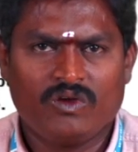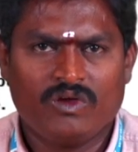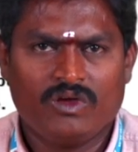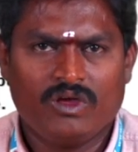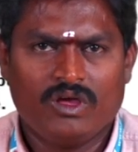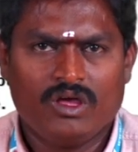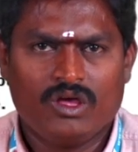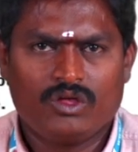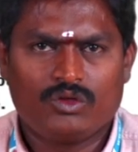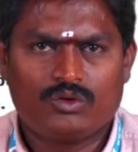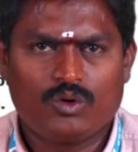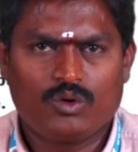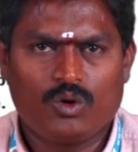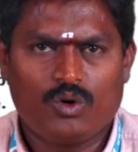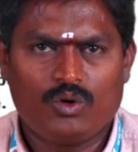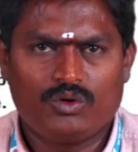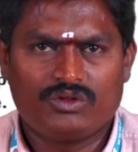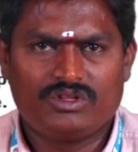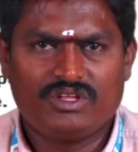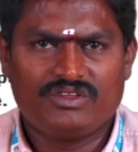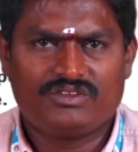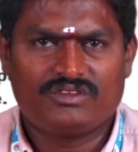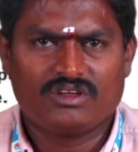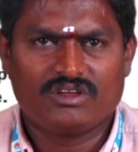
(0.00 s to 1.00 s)
So
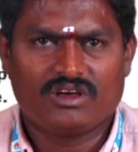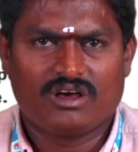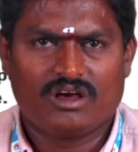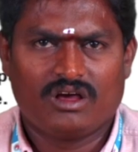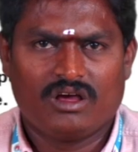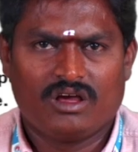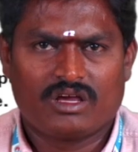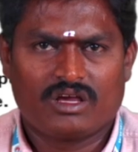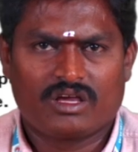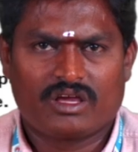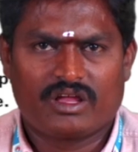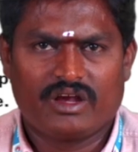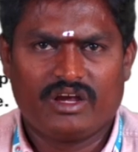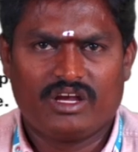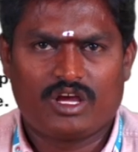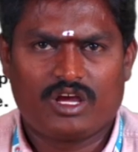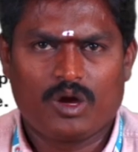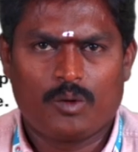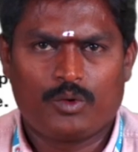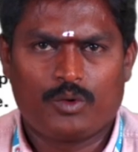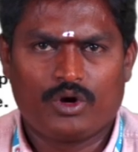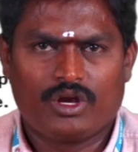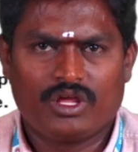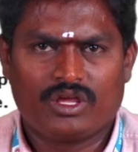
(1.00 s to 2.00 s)
this grid
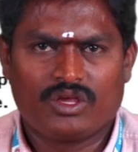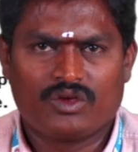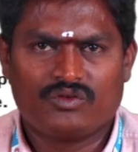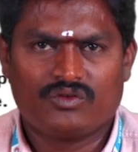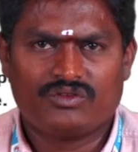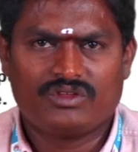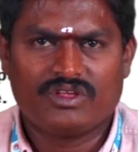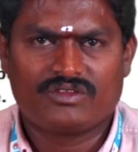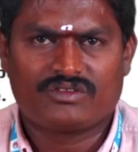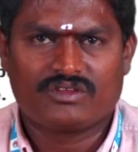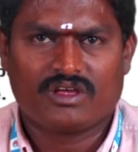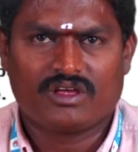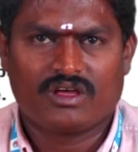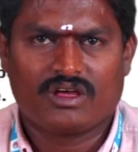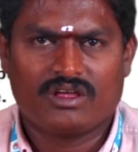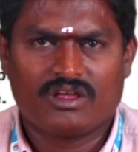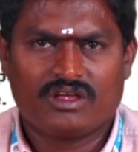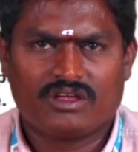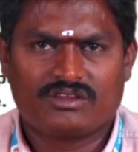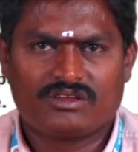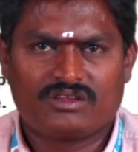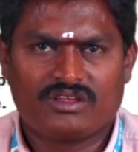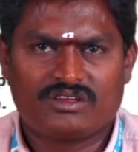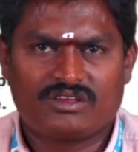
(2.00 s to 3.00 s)
computing uses
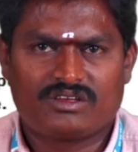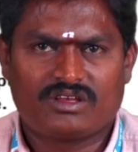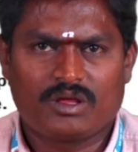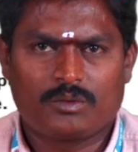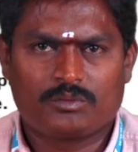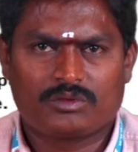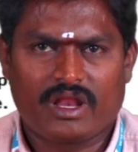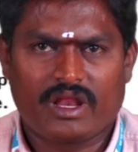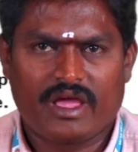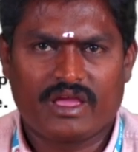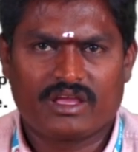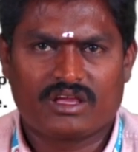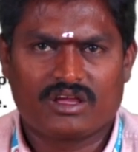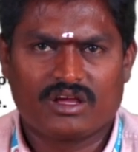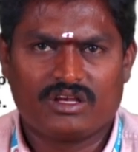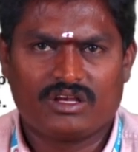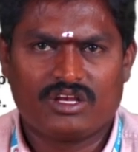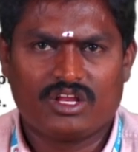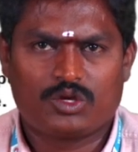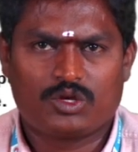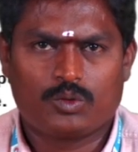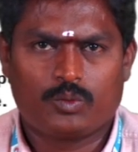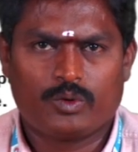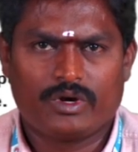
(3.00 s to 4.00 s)
systems like
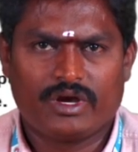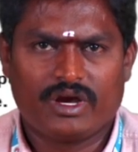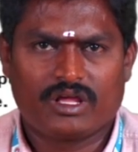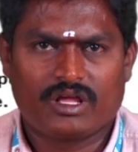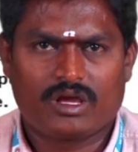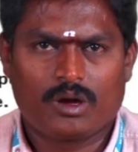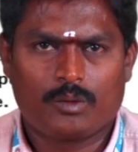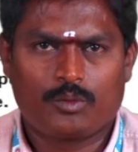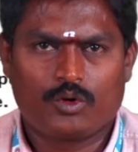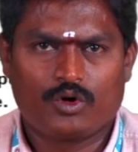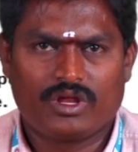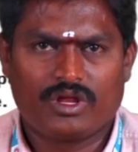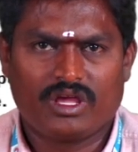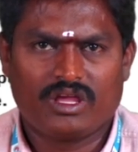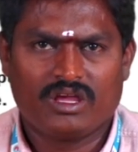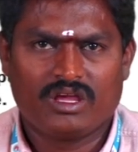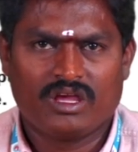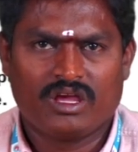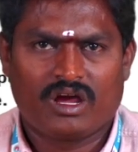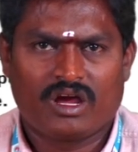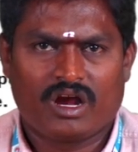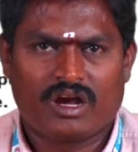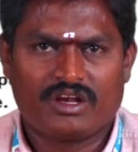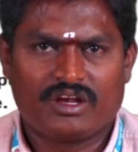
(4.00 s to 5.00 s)
distributed computing
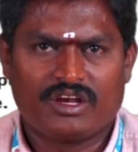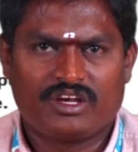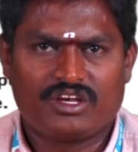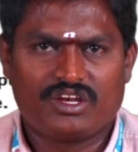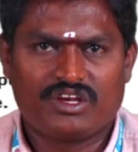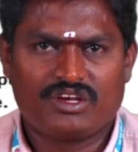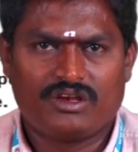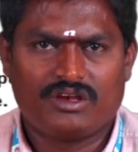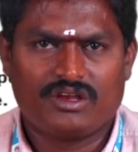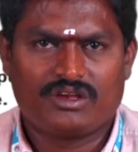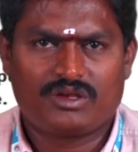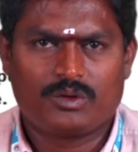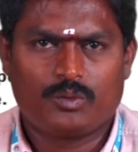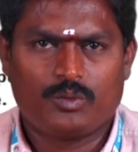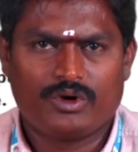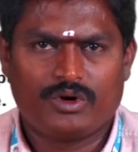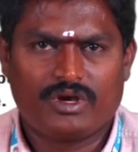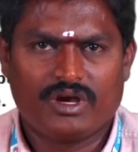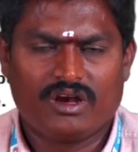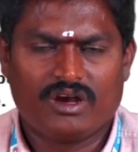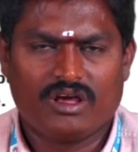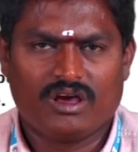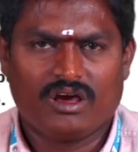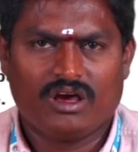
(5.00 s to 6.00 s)
and it is
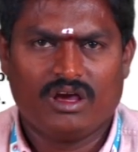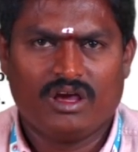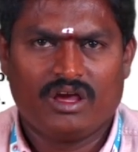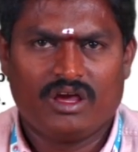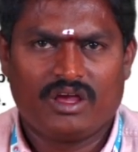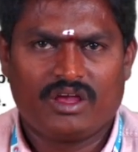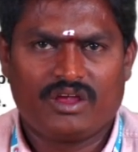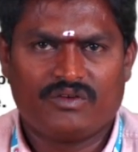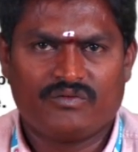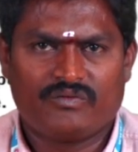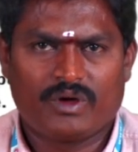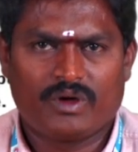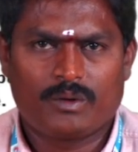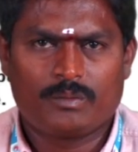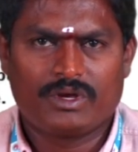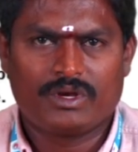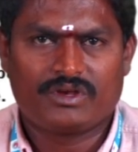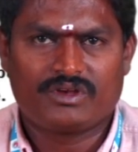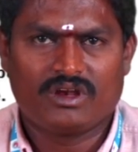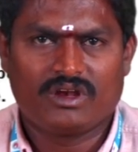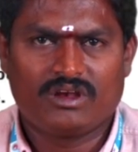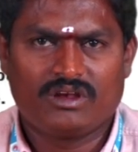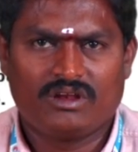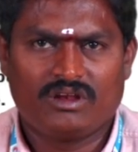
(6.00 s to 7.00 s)
distributed
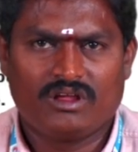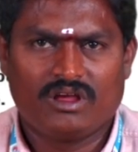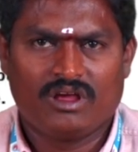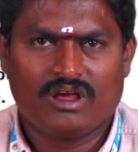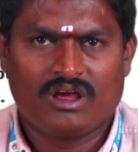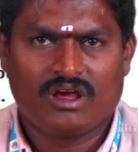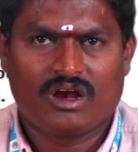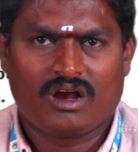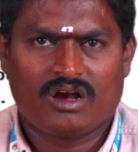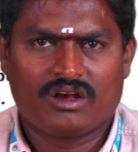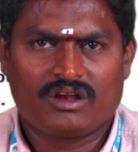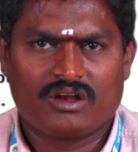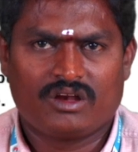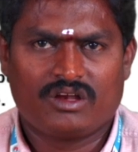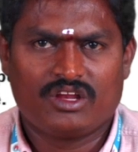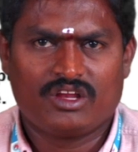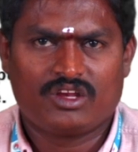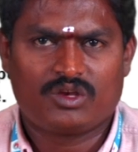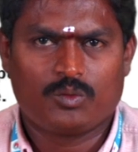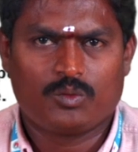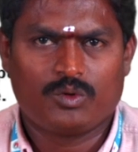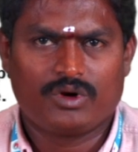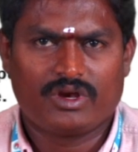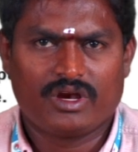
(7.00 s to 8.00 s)
information and
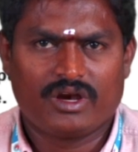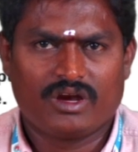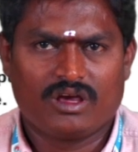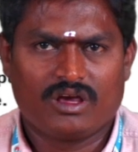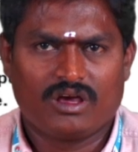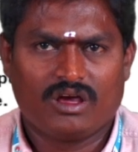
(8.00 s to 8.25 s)
distributed